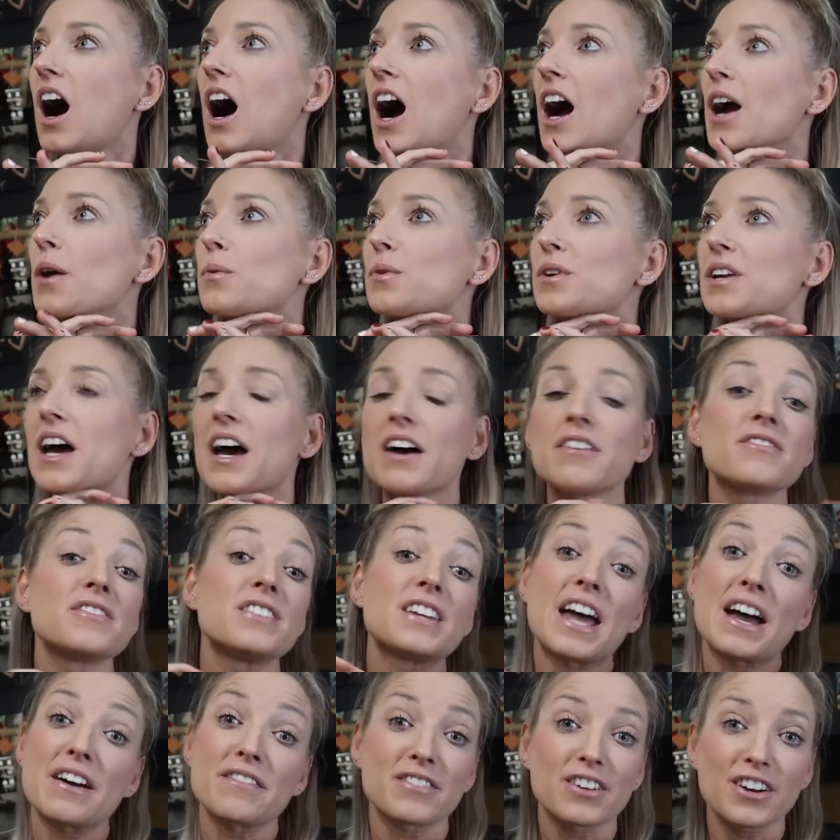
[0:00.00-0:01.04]
I would have
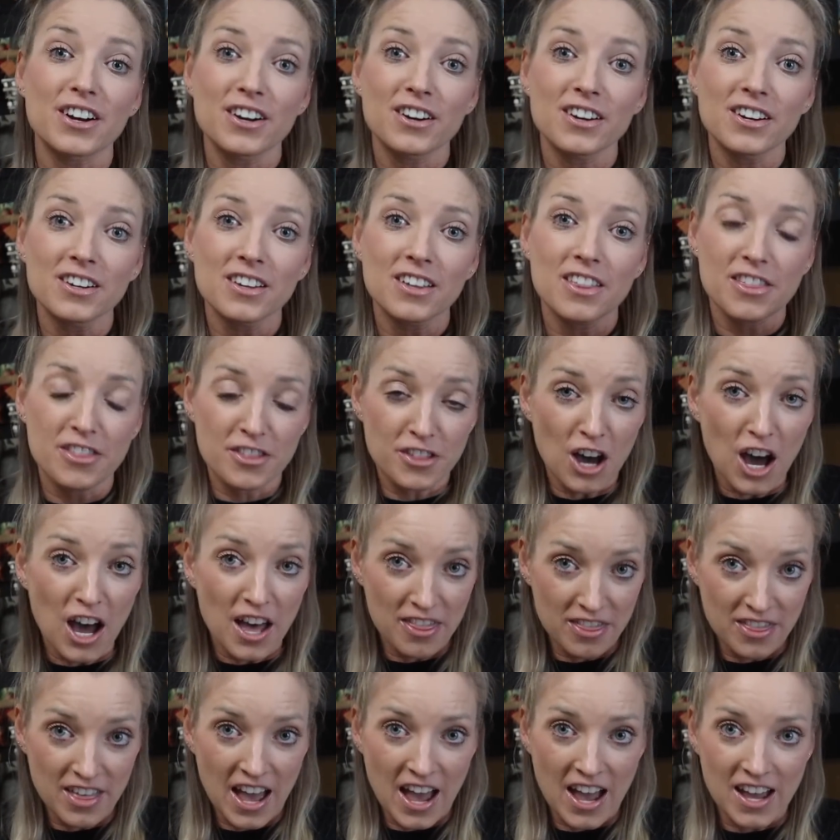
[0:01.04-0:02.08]
never
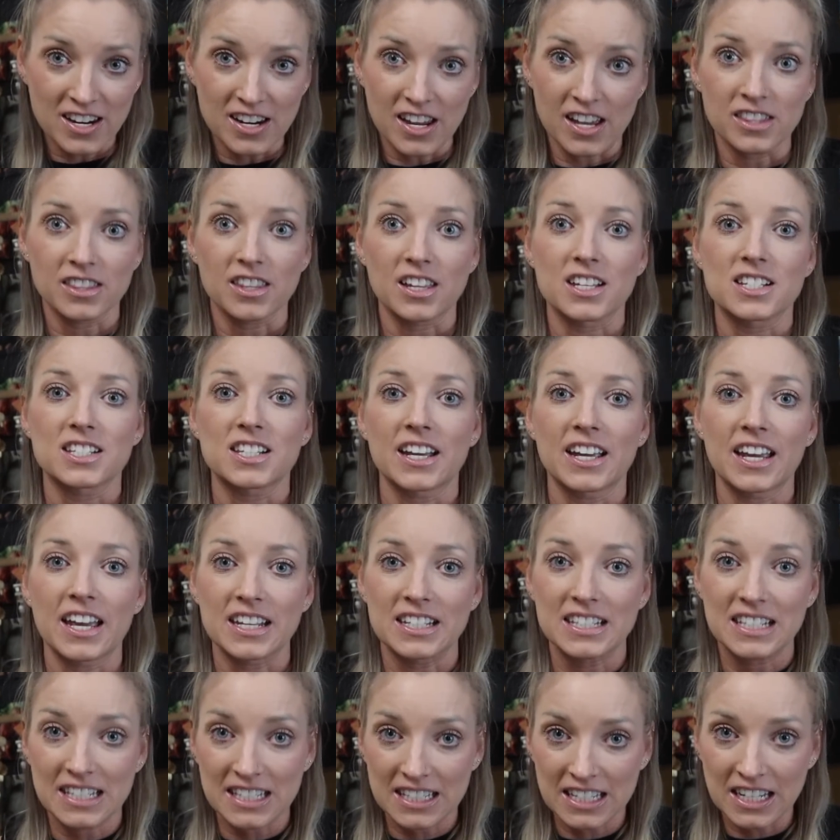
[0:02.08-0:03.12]
thought that unless I
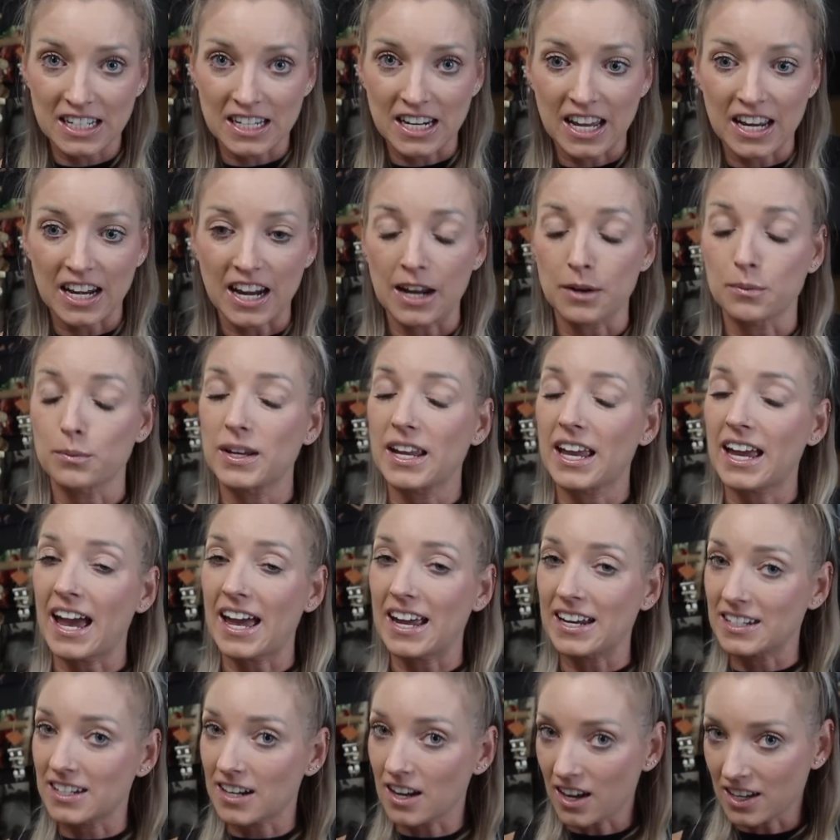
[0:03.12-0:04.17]
had seen it, and we
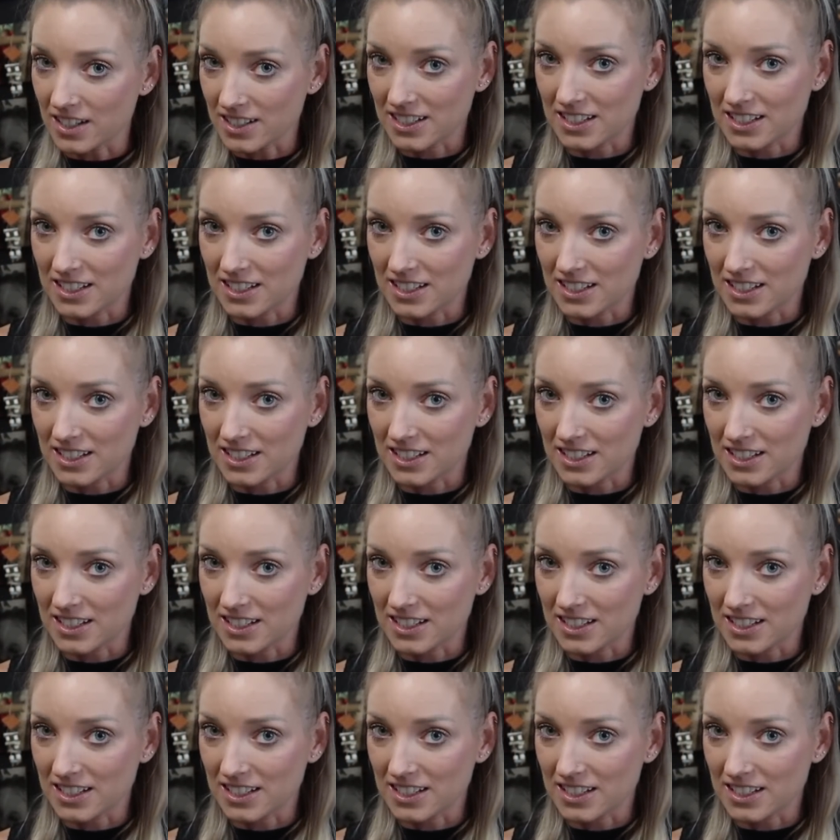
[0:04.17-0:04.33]
had not